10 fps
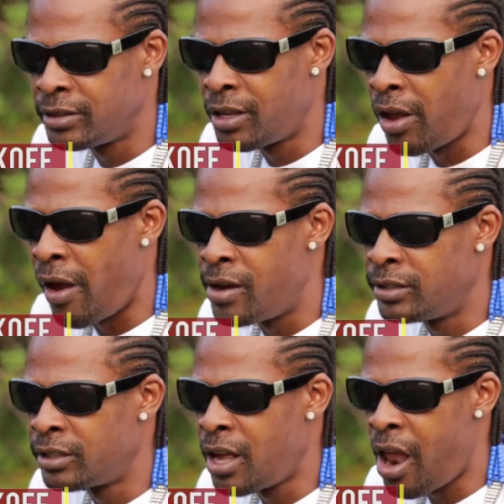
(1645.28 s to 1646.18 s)
I'm telling
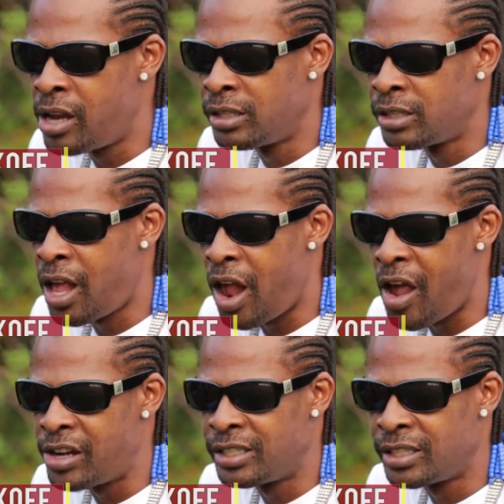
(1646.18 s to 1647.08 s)
you say a
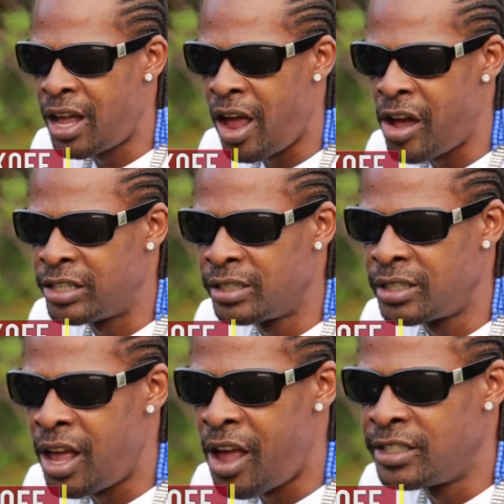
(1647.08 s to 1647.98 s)
hot
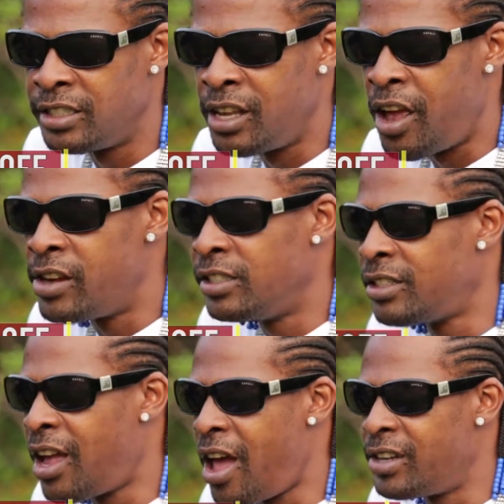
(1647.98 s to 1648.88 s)
topic. So you
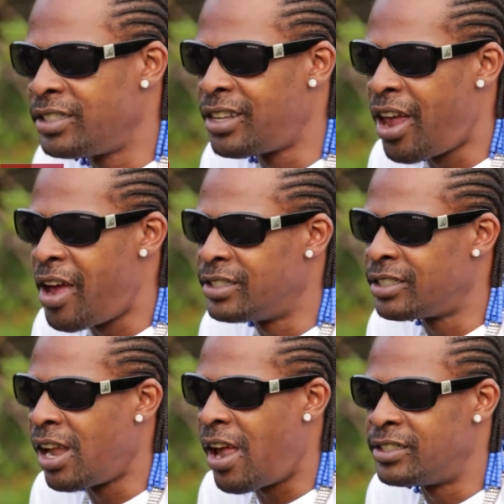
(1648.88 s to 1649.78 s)
basically tell me say
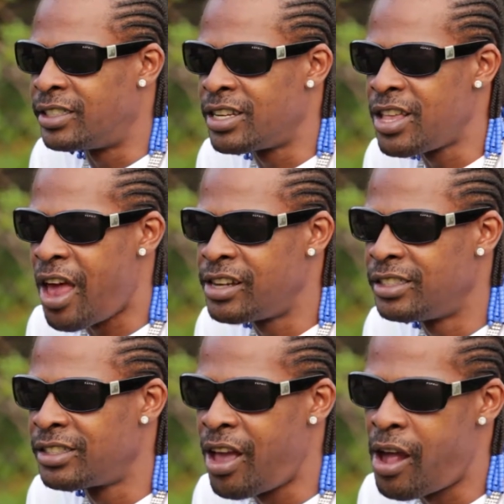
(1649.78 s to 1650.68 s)
Bounty Killer and
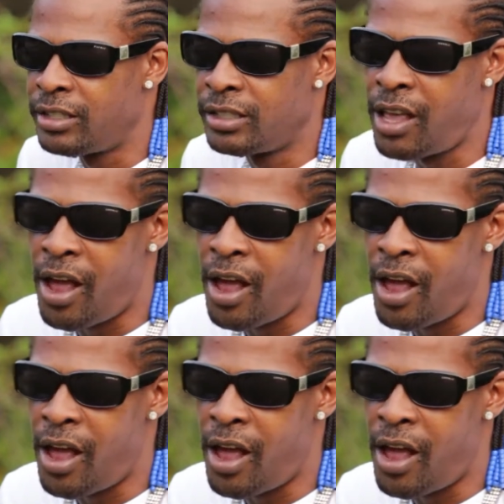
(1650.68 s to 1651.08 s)
Elephant